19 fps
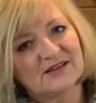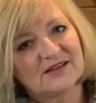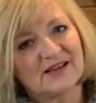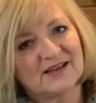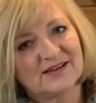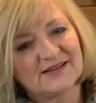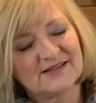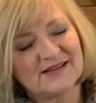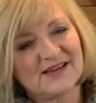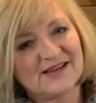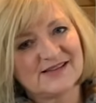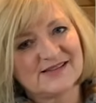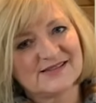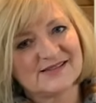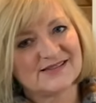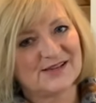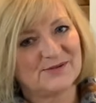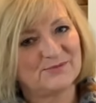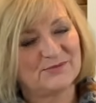that takes
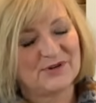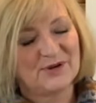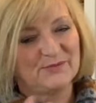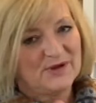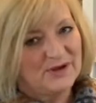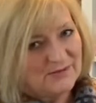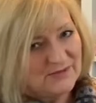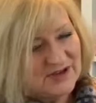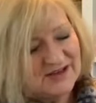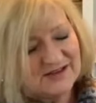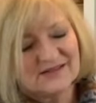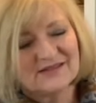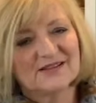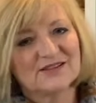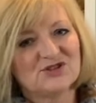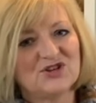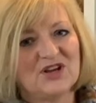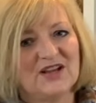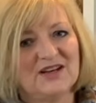some commitment,
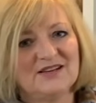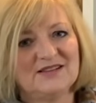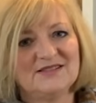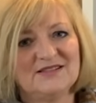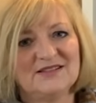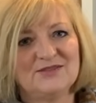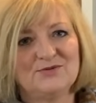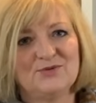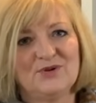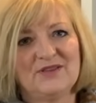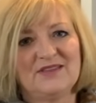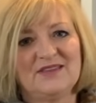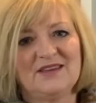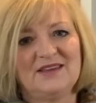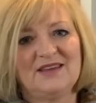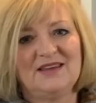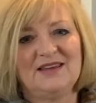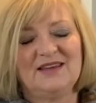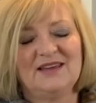like Janet did with
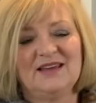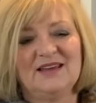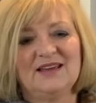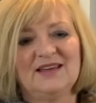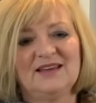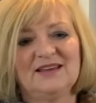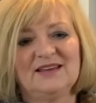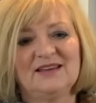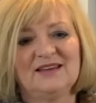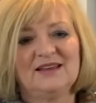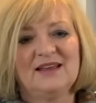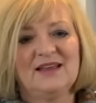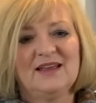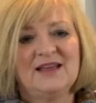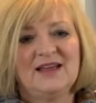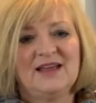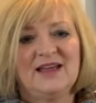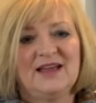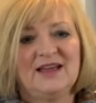the
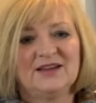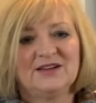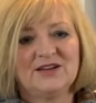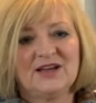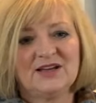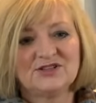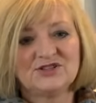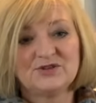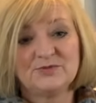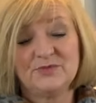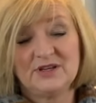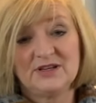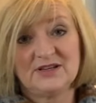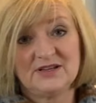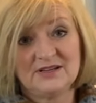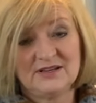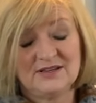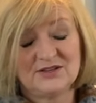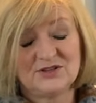
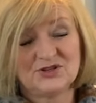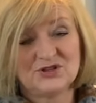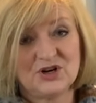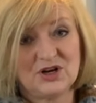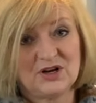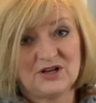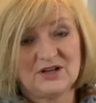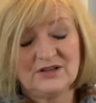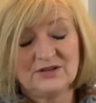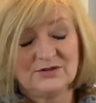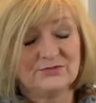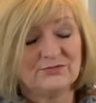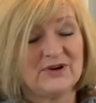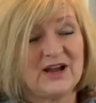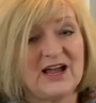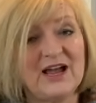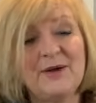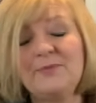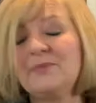Ashabi shawl or
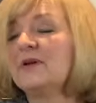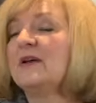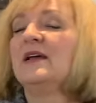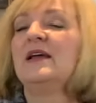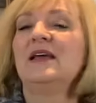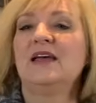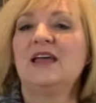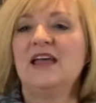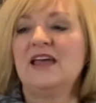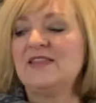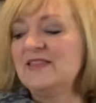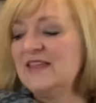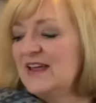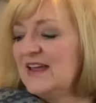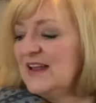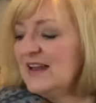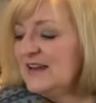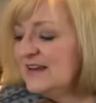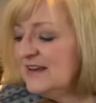wrap. And
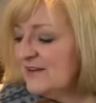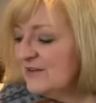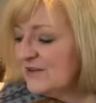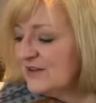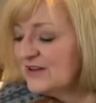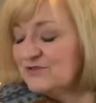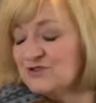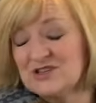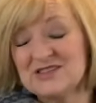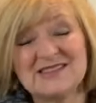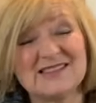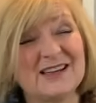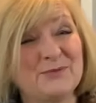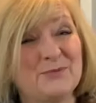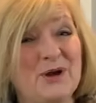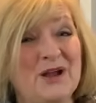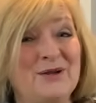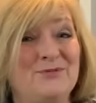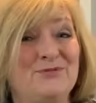then just like
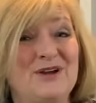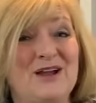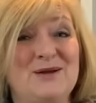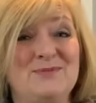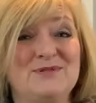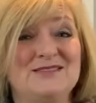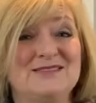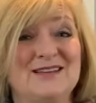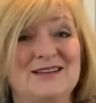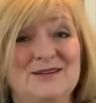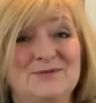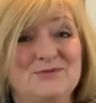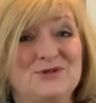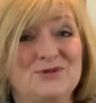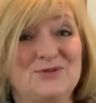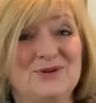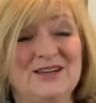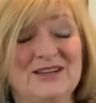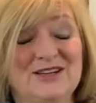my rabbits that I'm
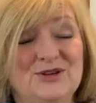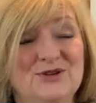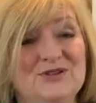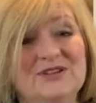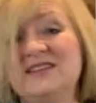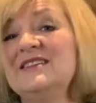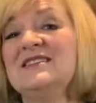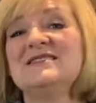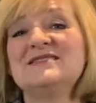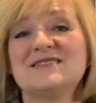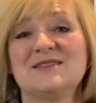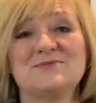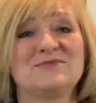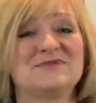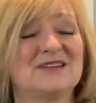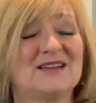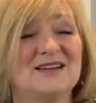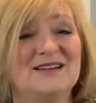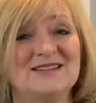doing, you need
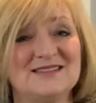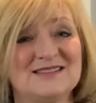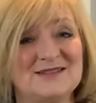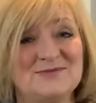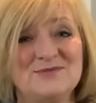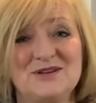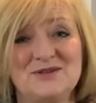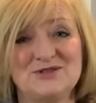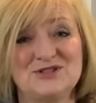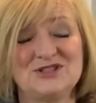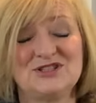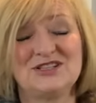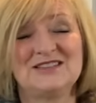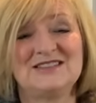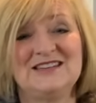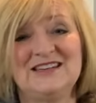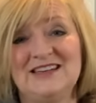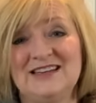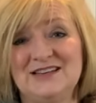sometimes you
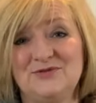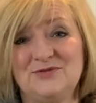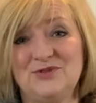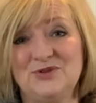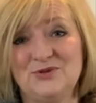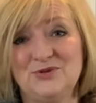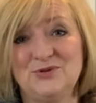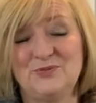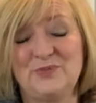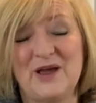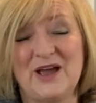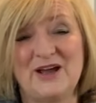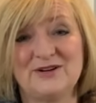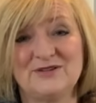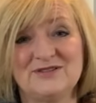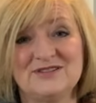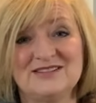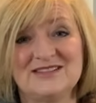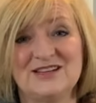just need a few
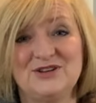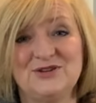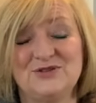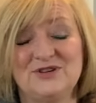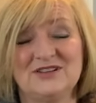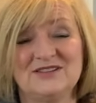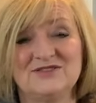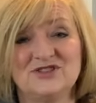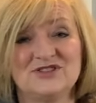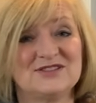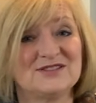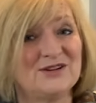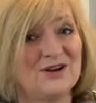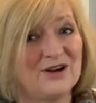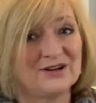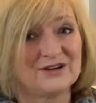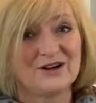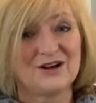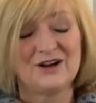patterns that you can just
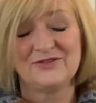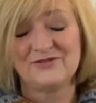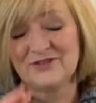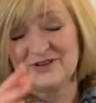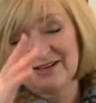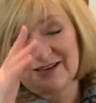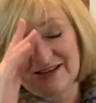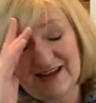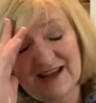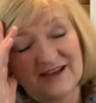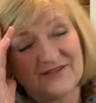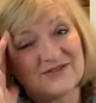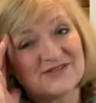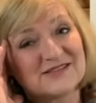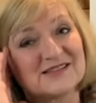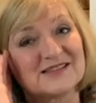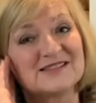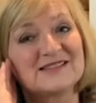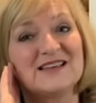knock off and have a
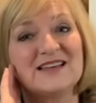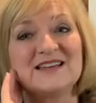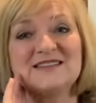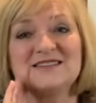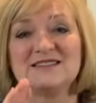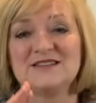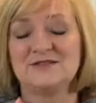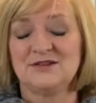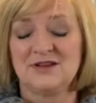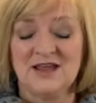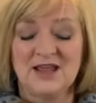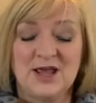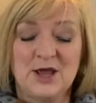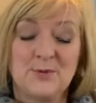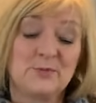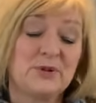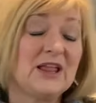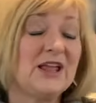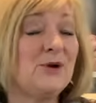success and
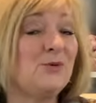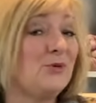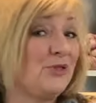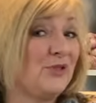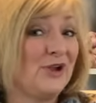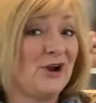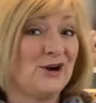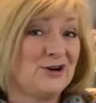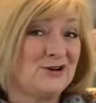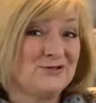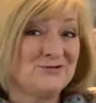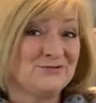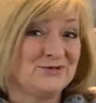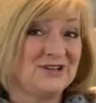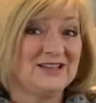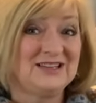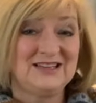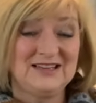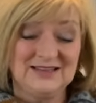play with yarn,
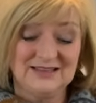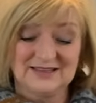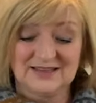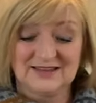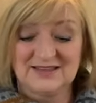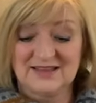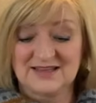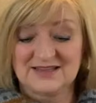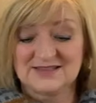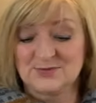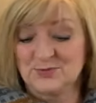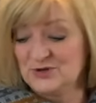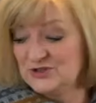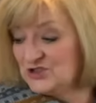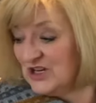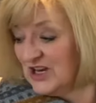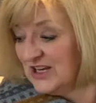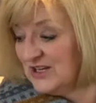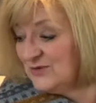really. Like that's what
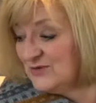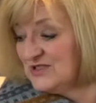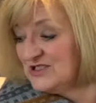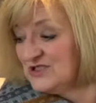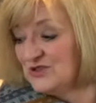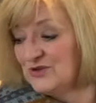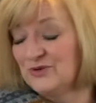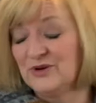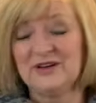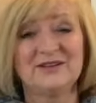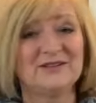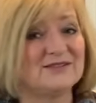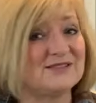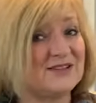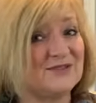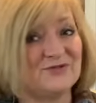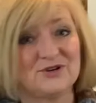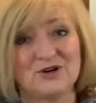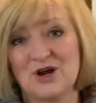Janet was doing,
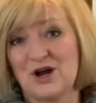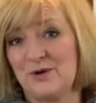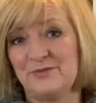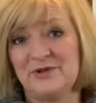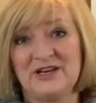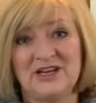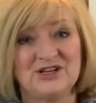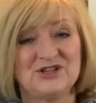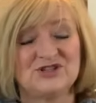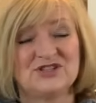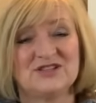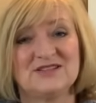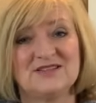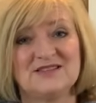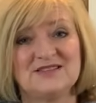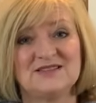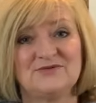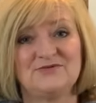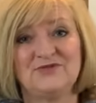different
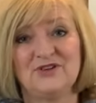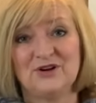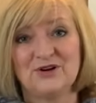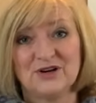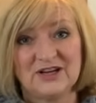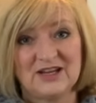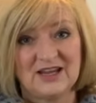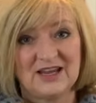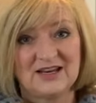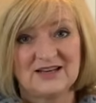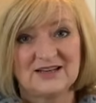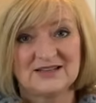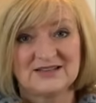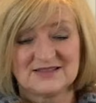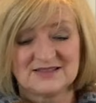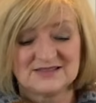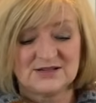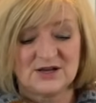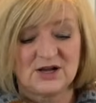combinations of variegated
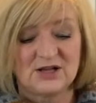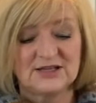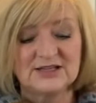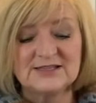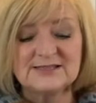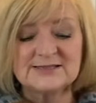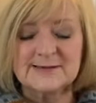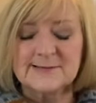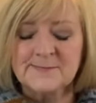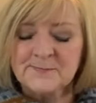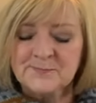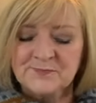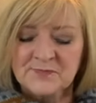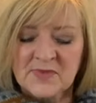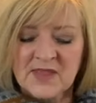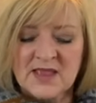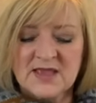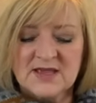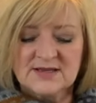and solids.
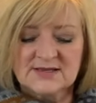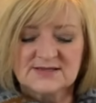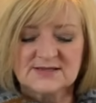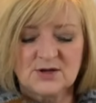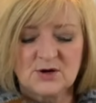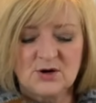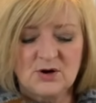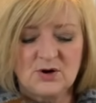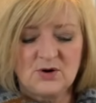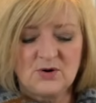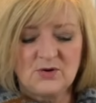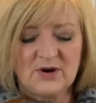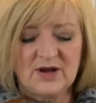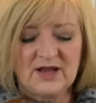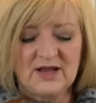So,